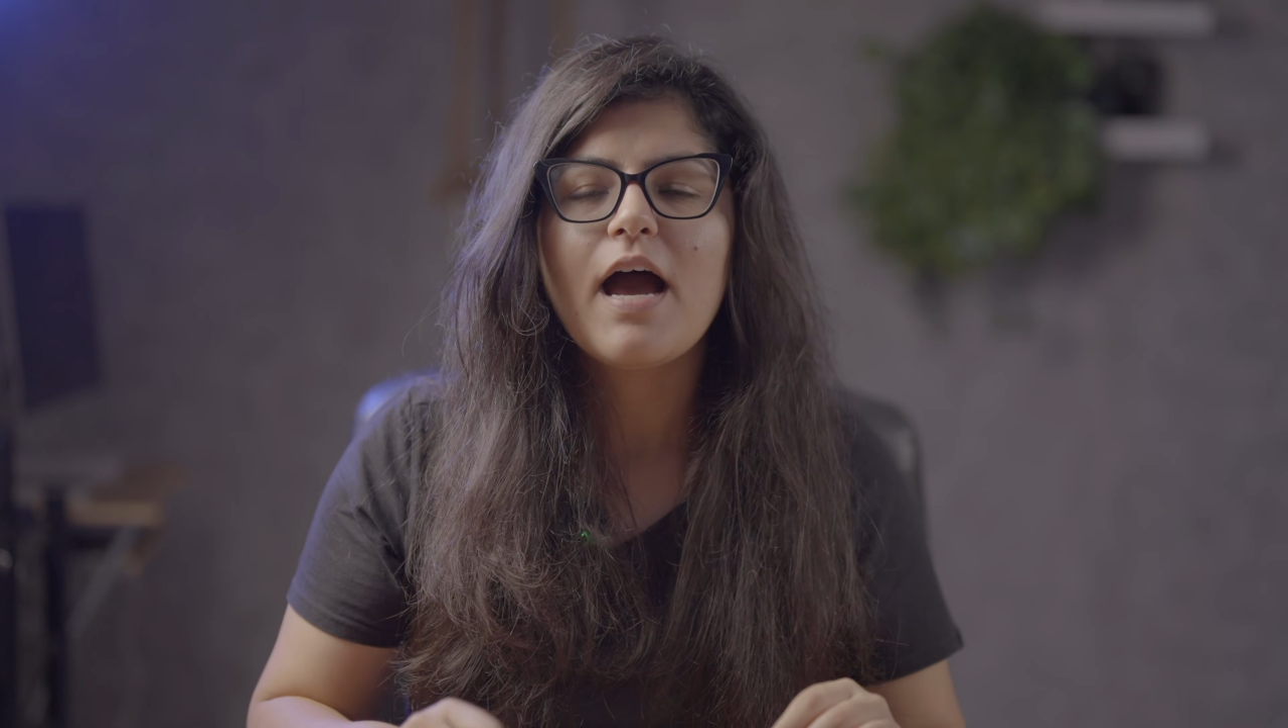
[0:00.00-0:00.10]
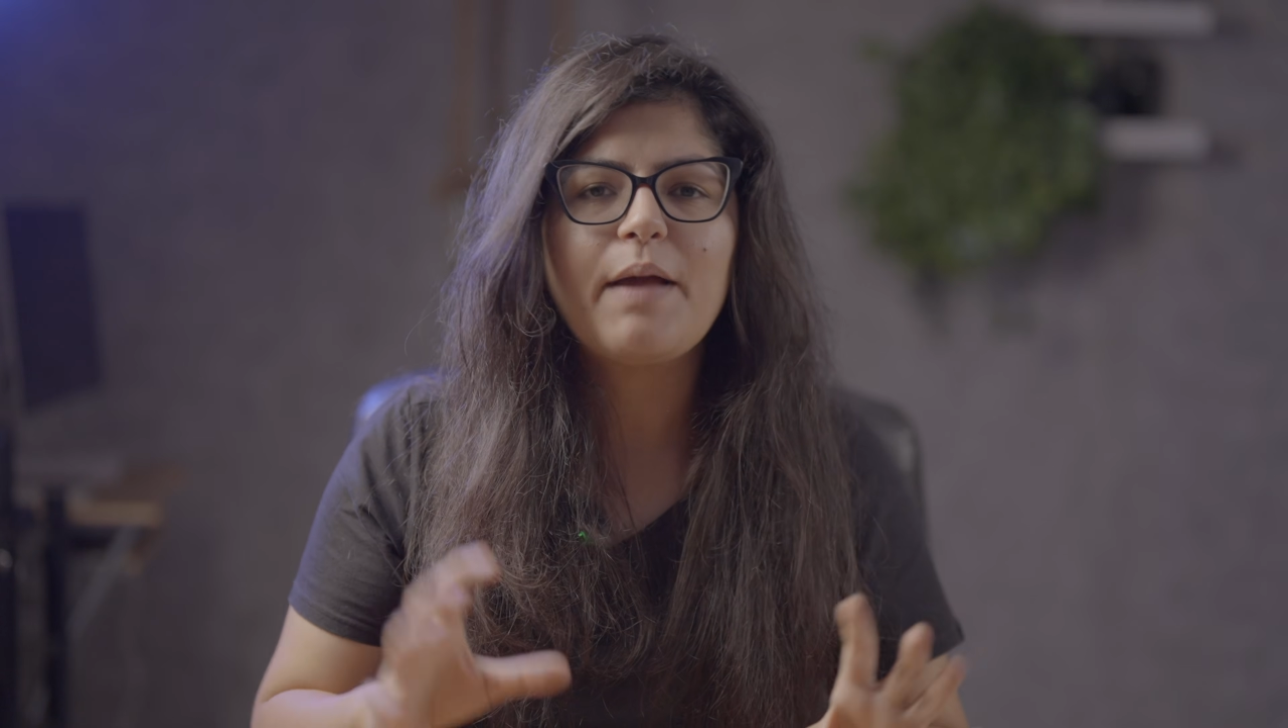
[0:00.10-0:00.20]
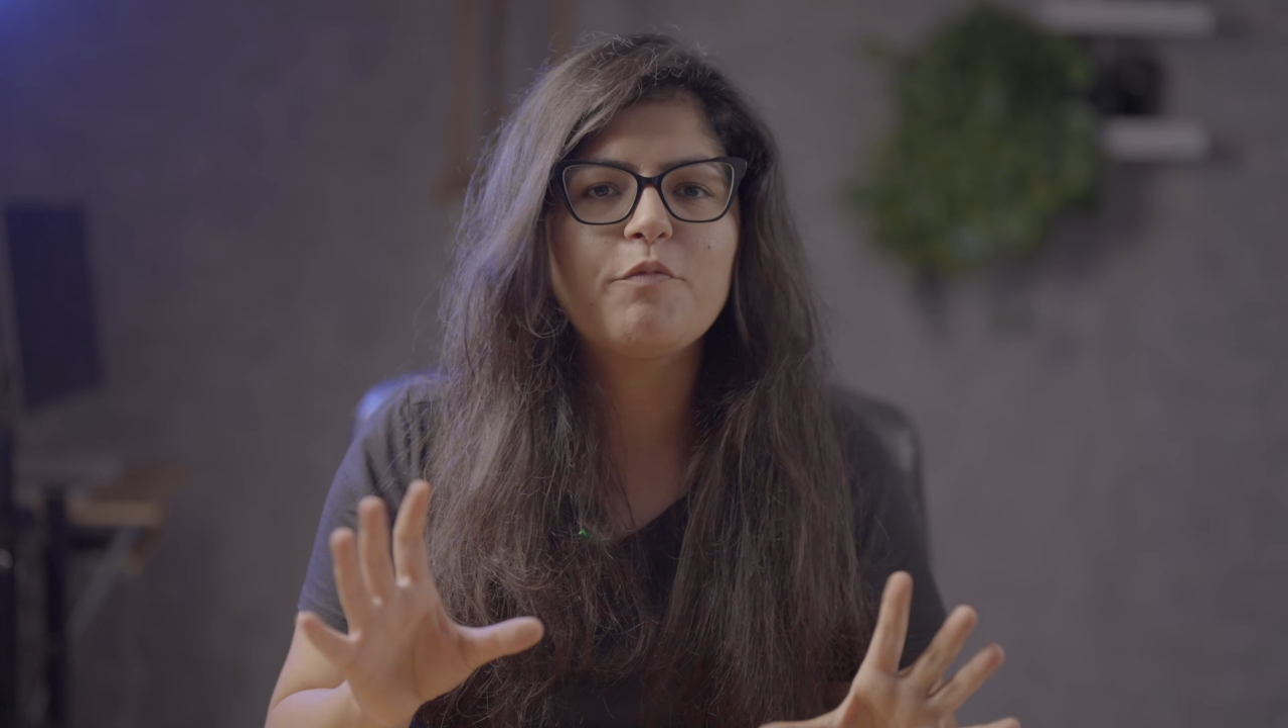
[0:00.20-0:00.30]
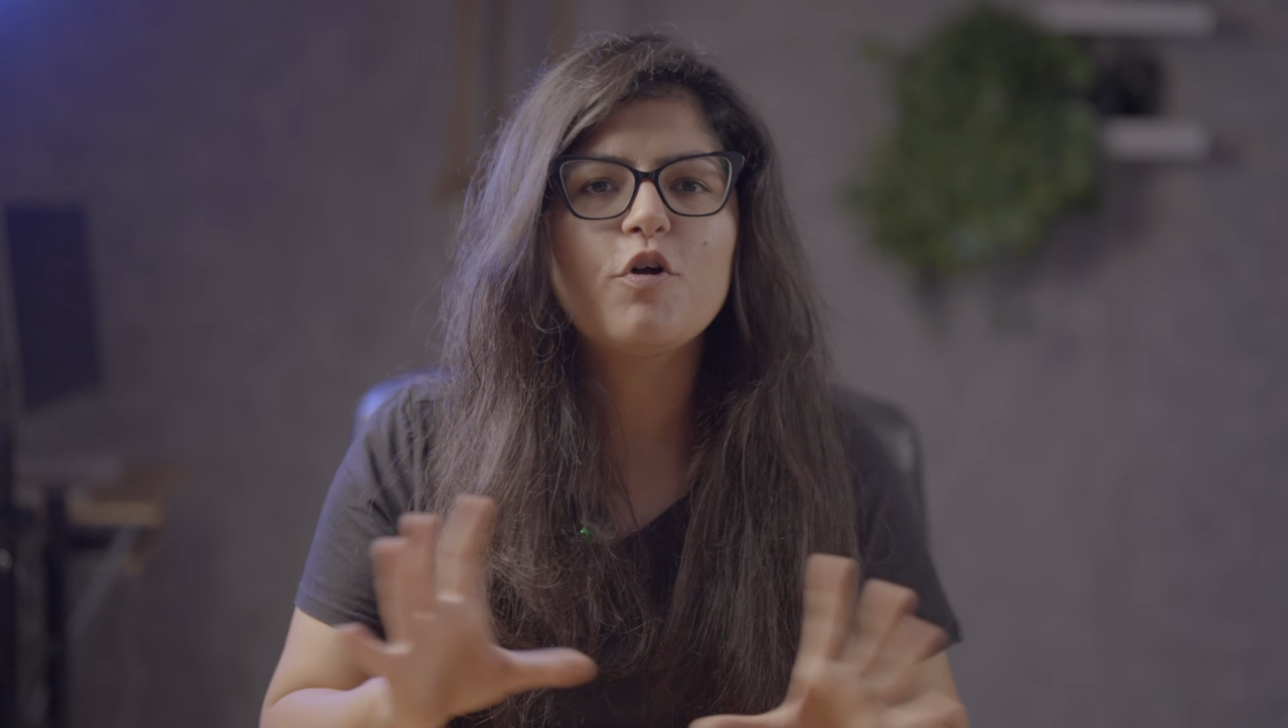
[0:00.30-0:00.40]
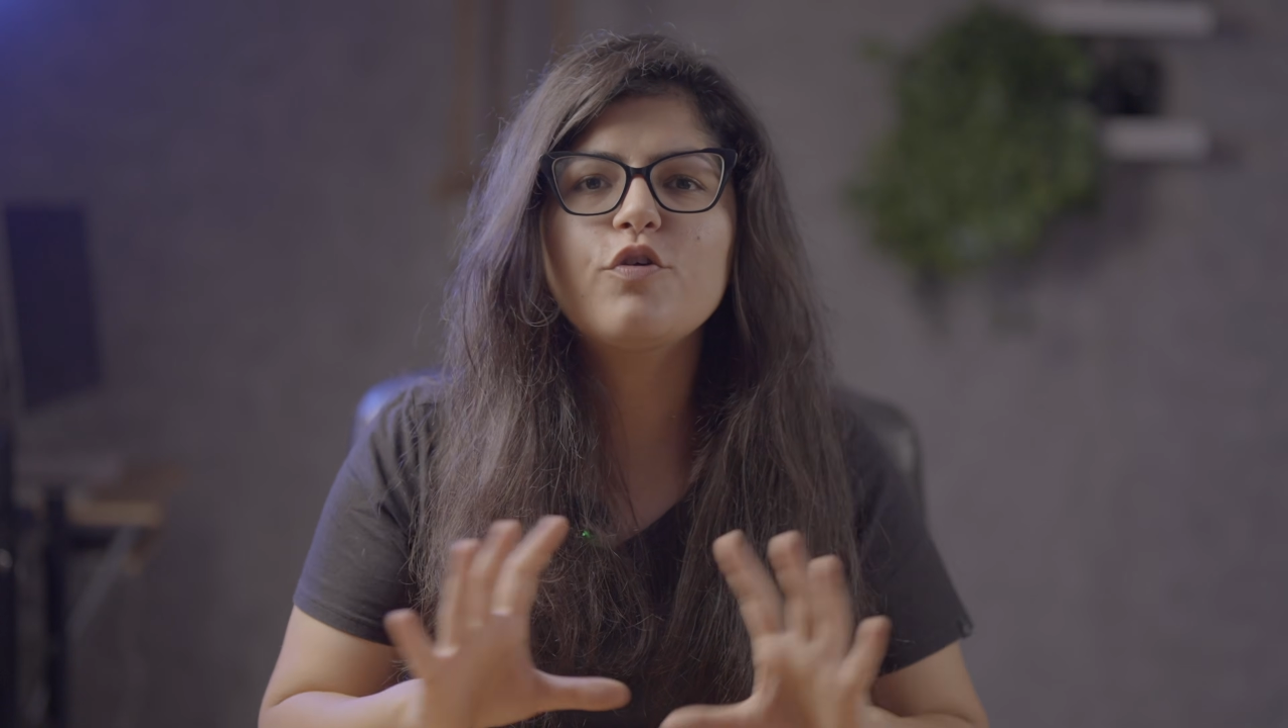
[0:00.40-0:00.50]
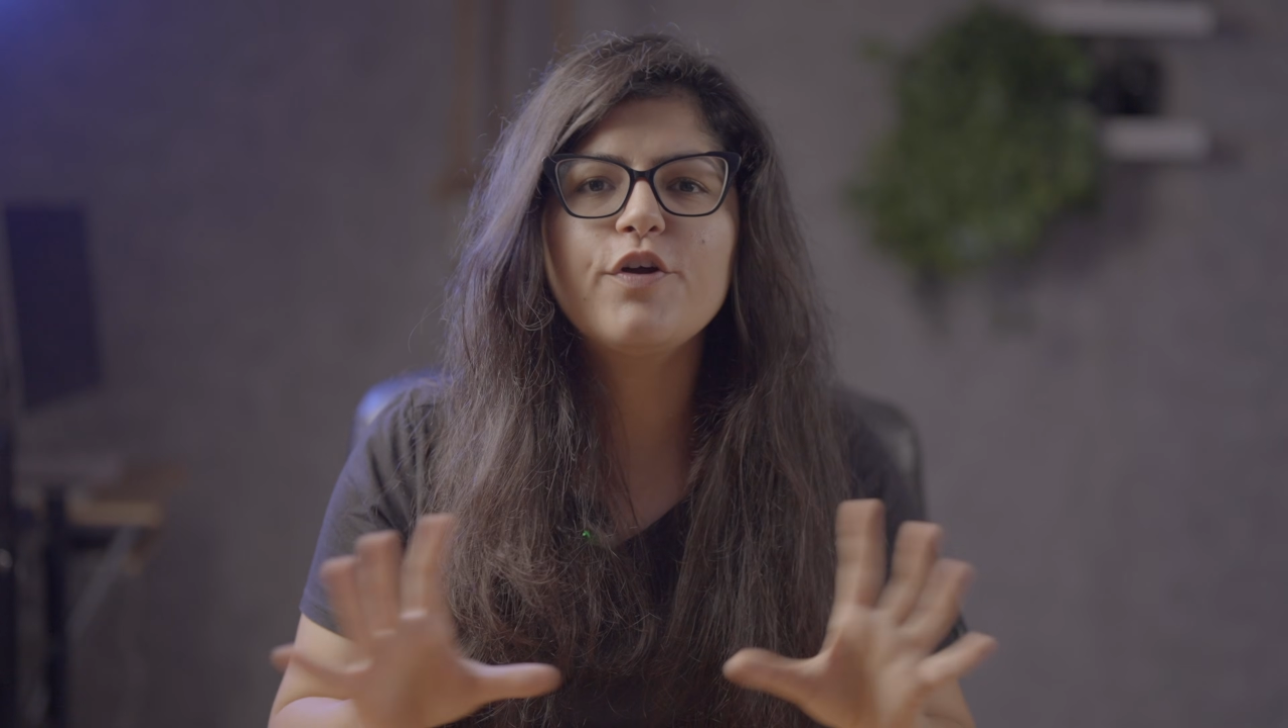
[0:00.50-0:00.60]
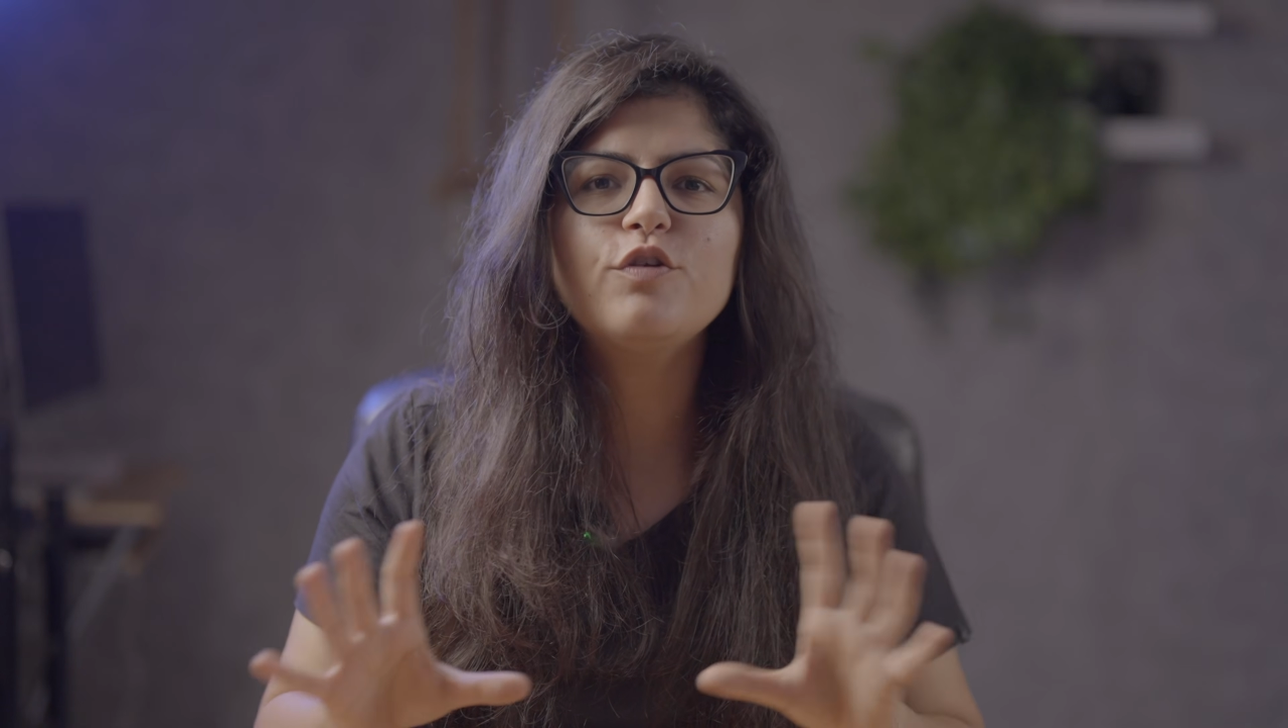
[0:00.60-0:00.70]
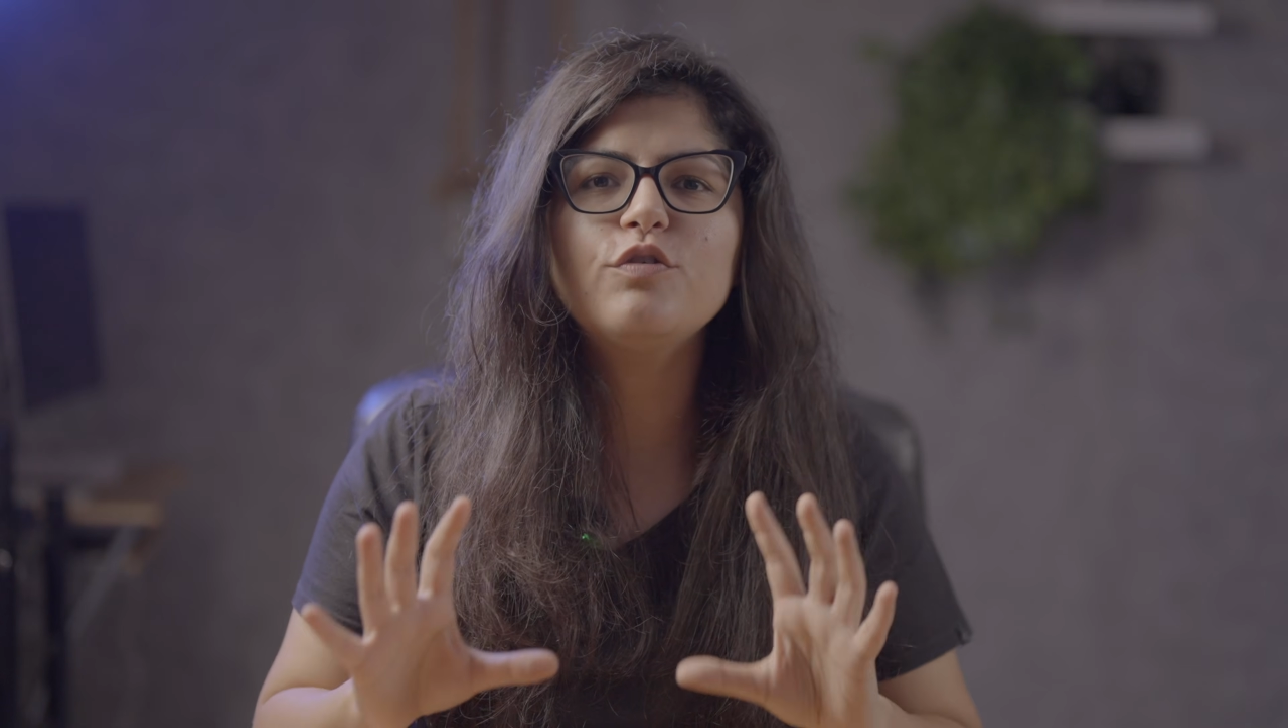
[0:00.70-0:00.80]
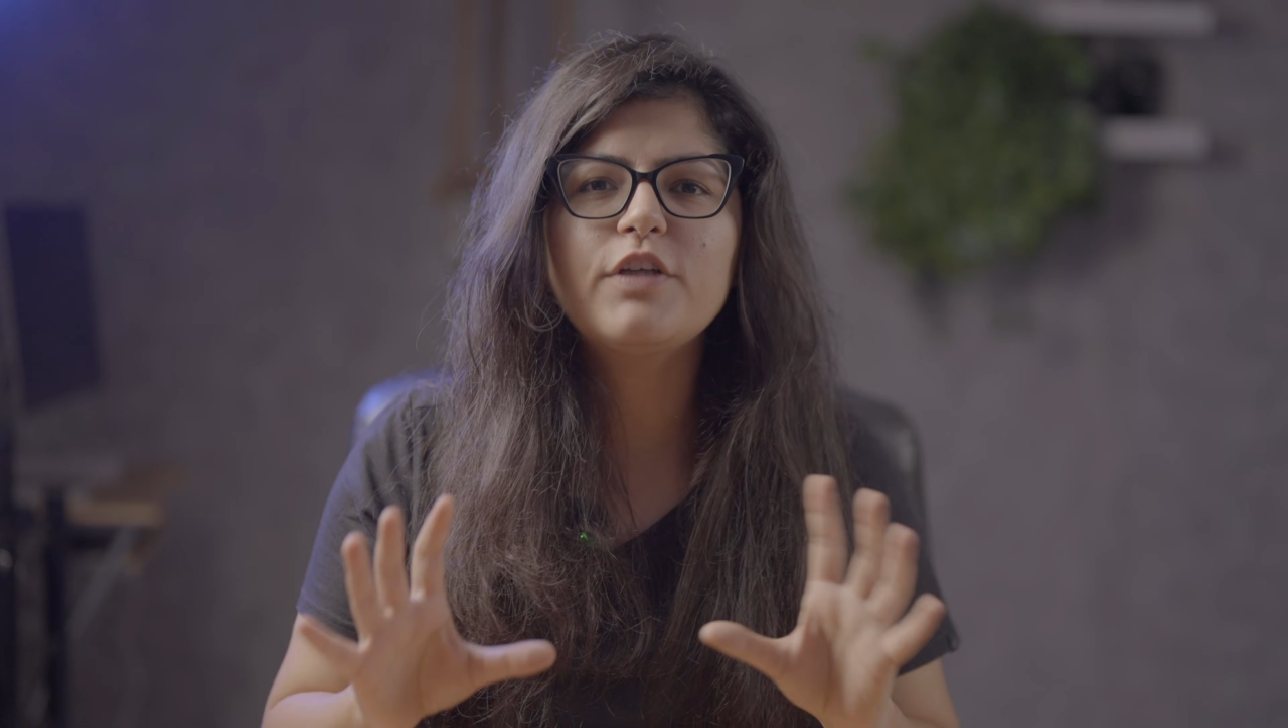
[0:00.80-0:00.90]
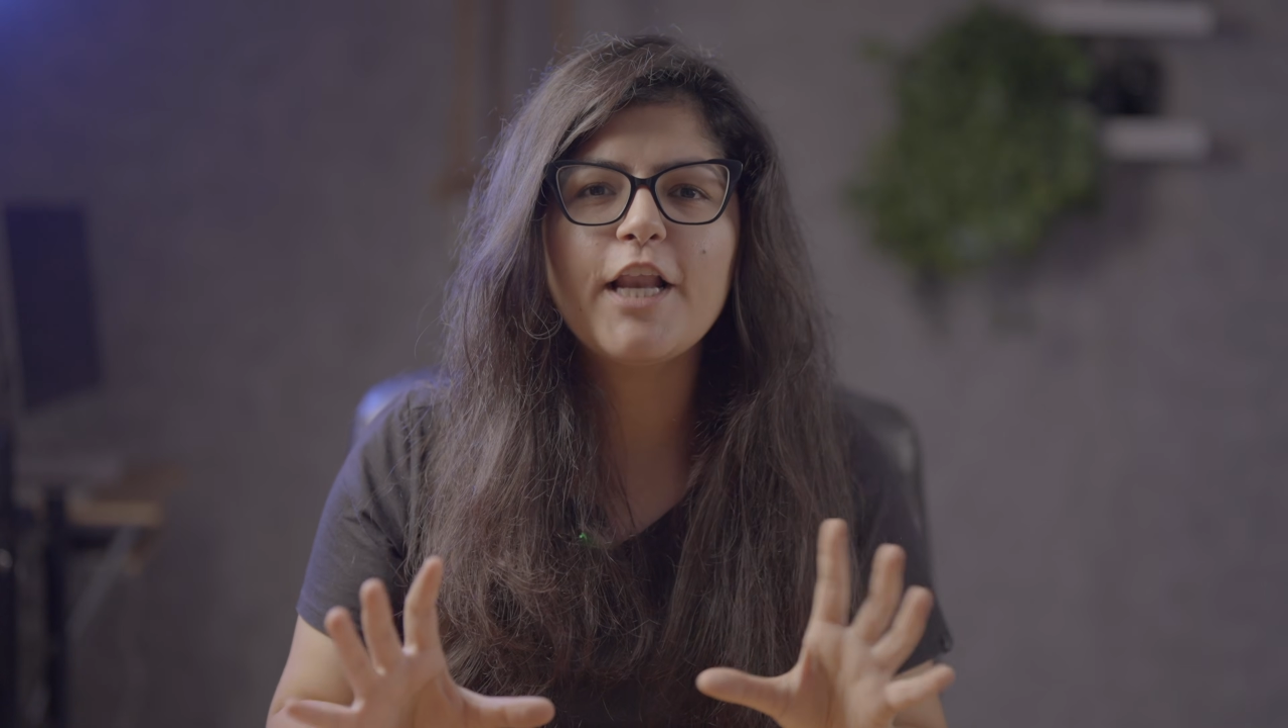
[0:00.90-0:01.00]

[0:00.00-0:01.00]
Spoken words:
I'm not going to